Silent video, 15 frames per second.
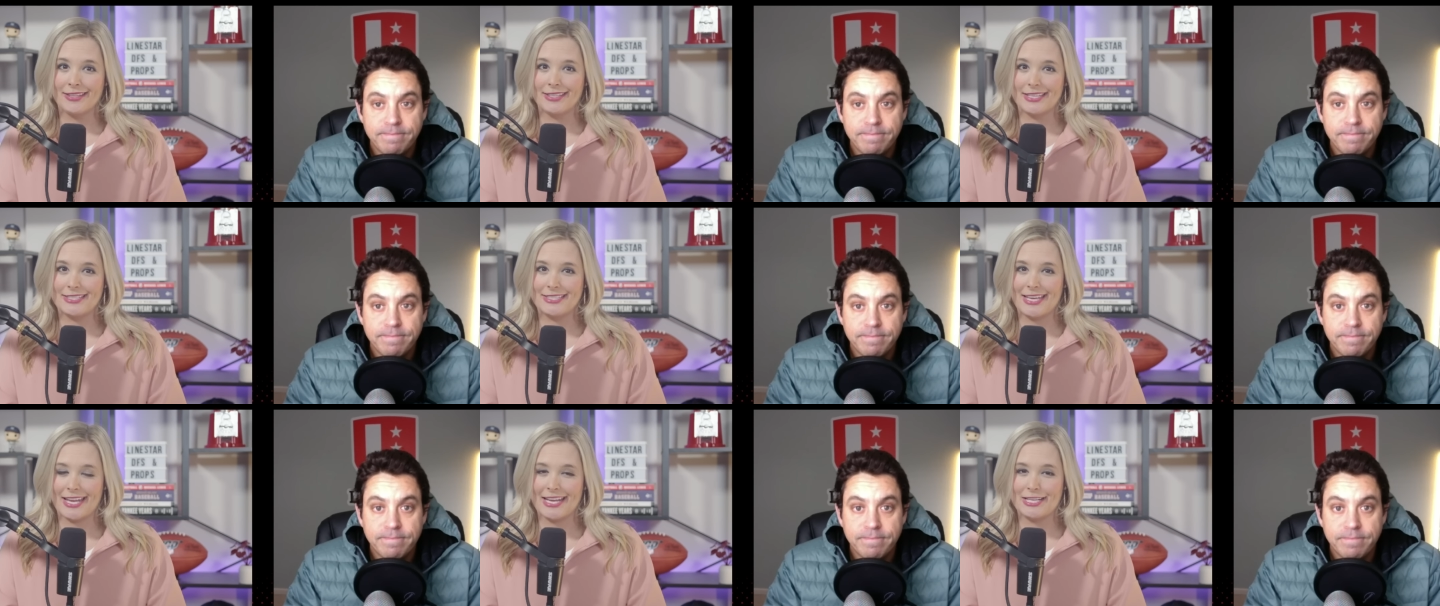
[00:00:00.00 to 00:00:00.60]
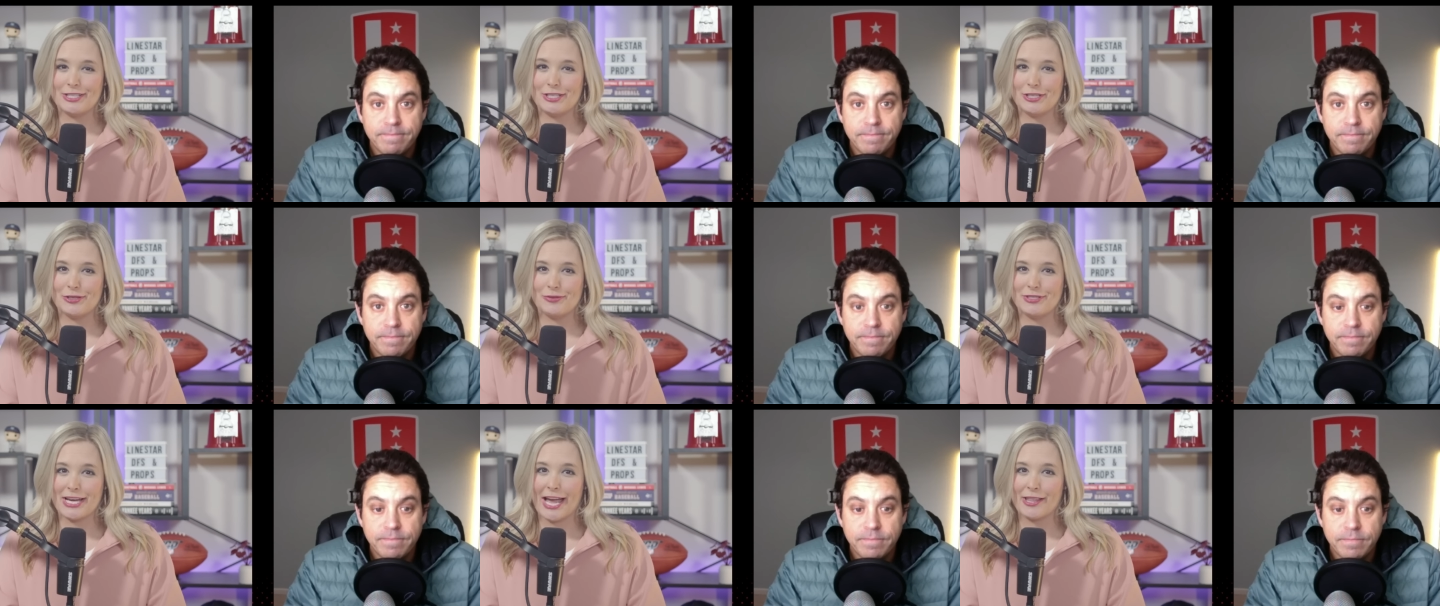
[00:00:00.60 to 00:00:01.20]
Speaker 1: let's get
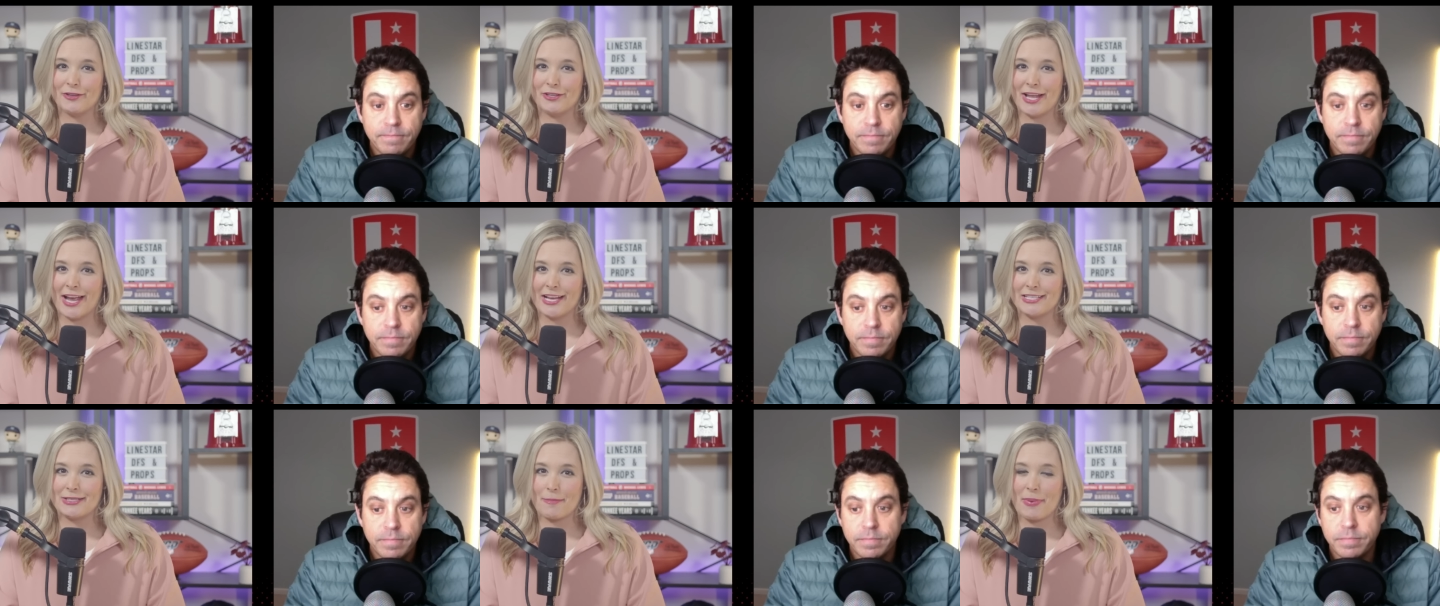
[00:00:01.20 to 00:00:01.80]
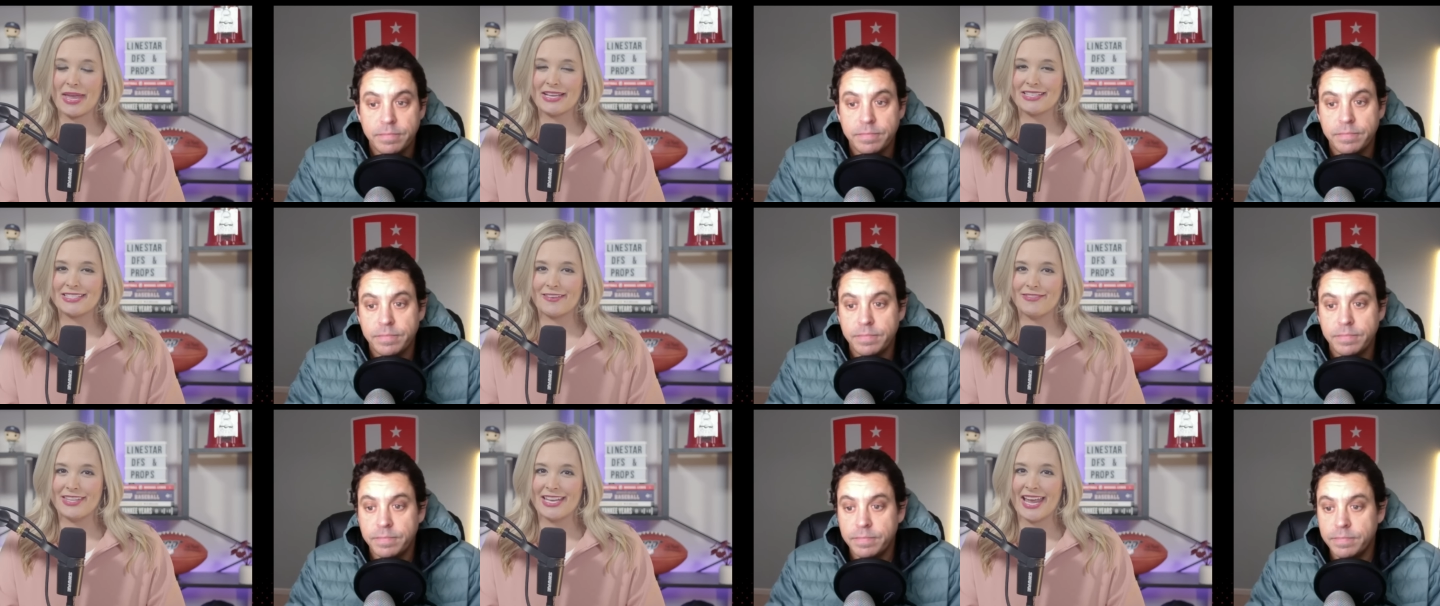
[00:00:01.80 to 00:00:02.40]
into tyler and i's
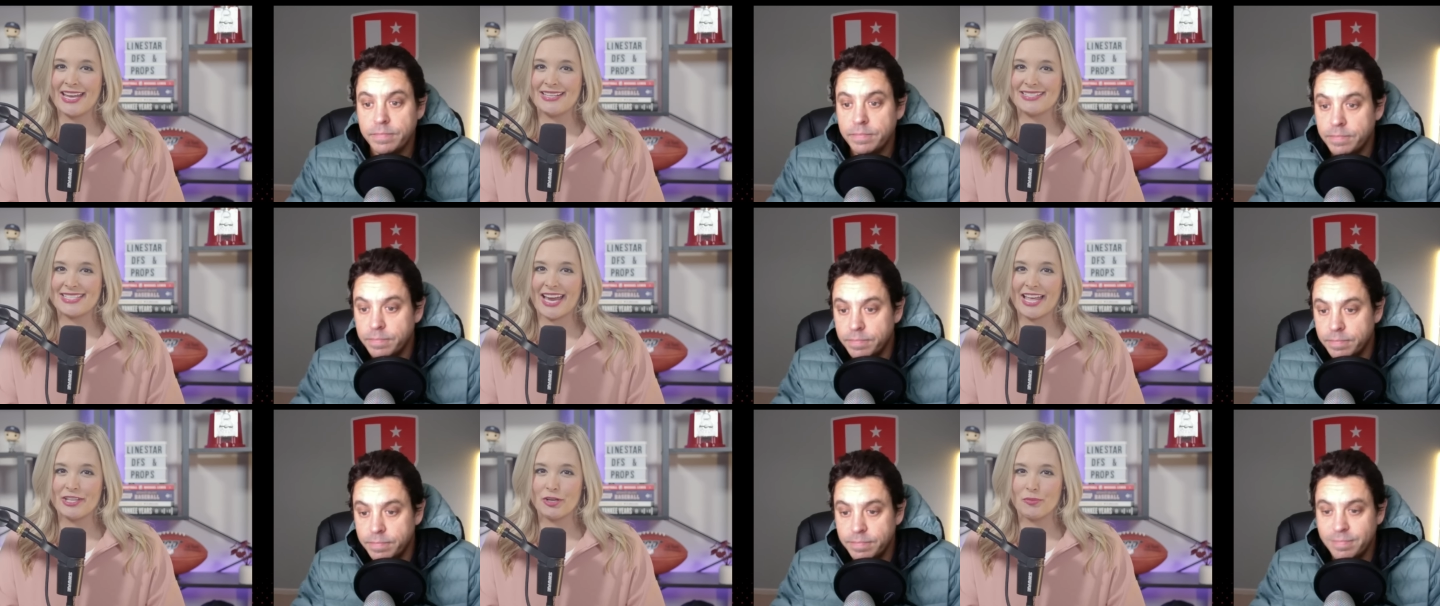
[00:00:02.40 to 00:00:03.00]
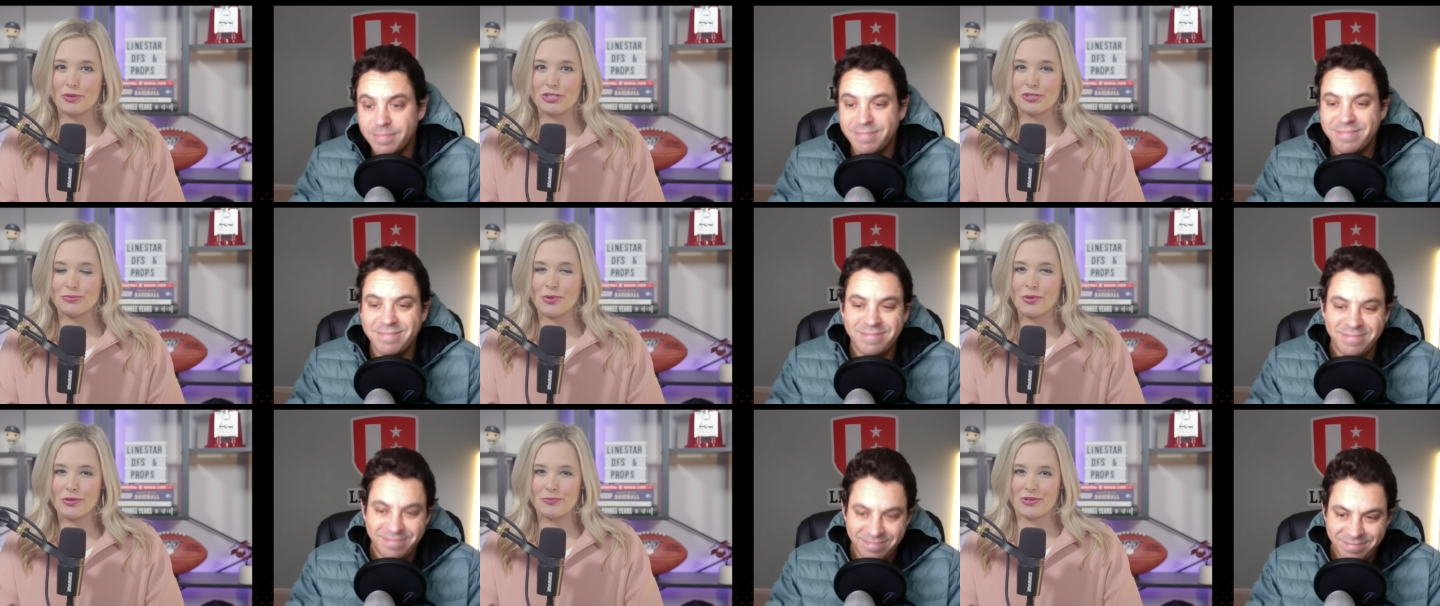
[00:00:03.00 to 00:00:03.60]
picks of the night. Tyler, what you
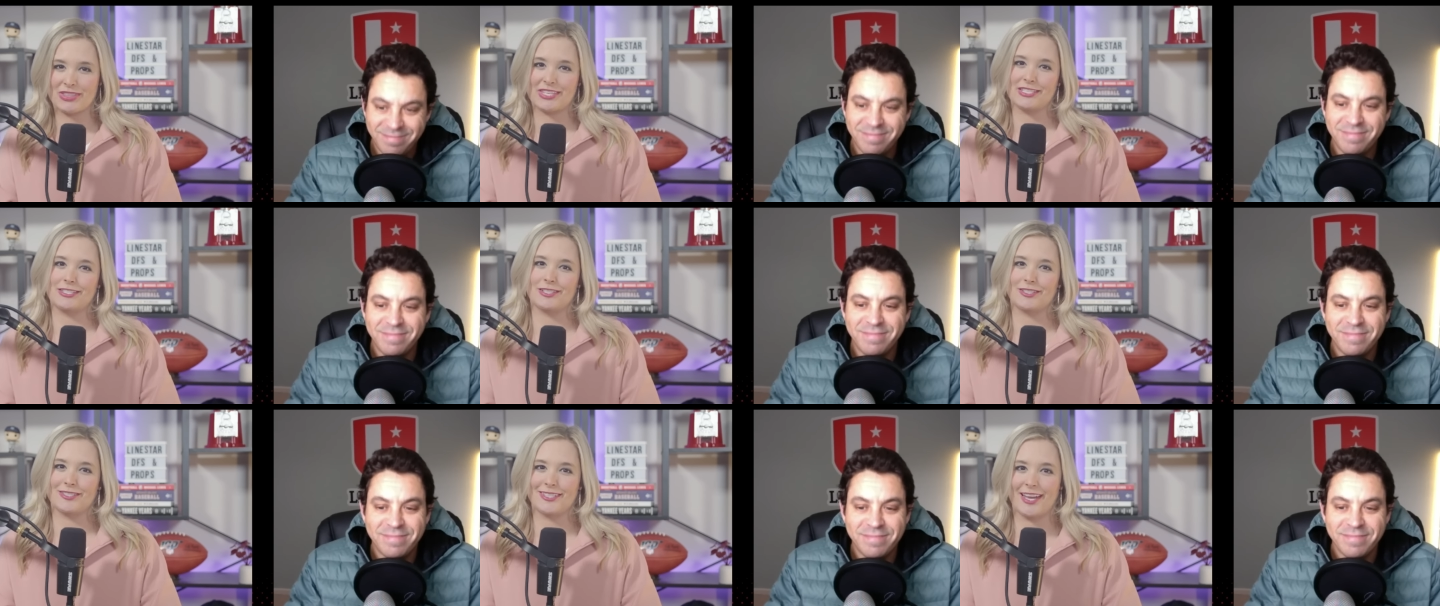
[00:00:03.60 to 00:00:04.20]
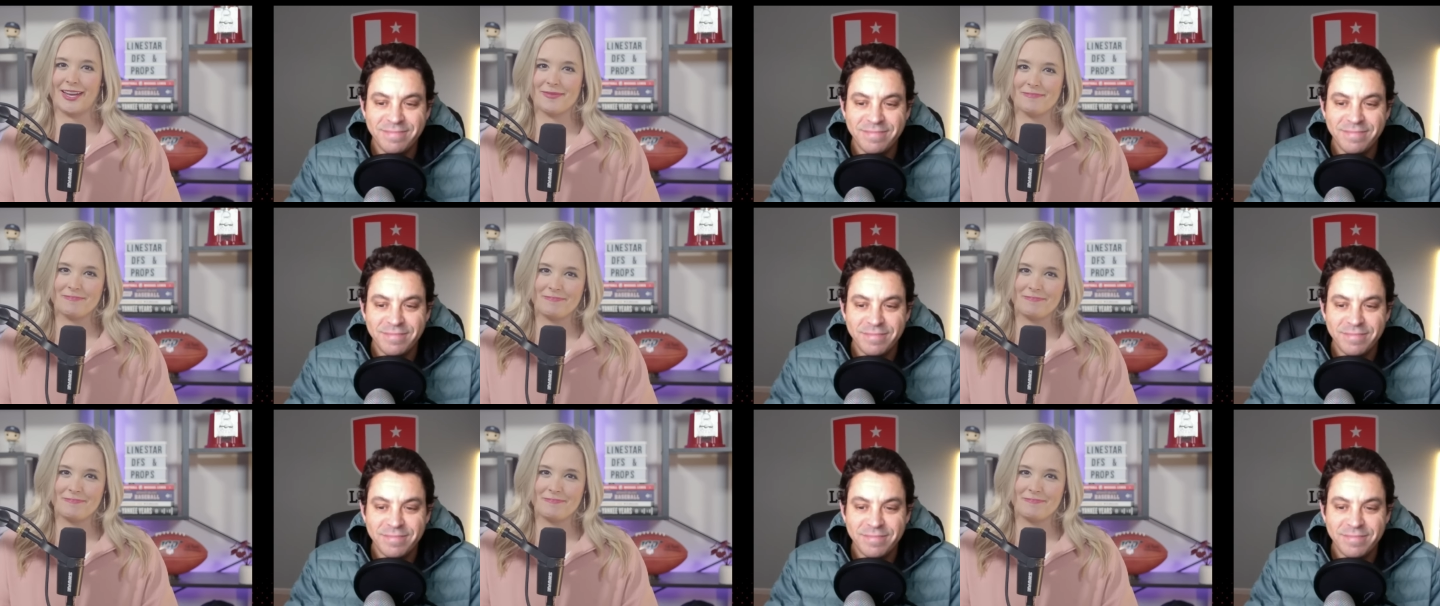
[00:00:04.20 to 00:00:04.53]
rolling with this Thursday?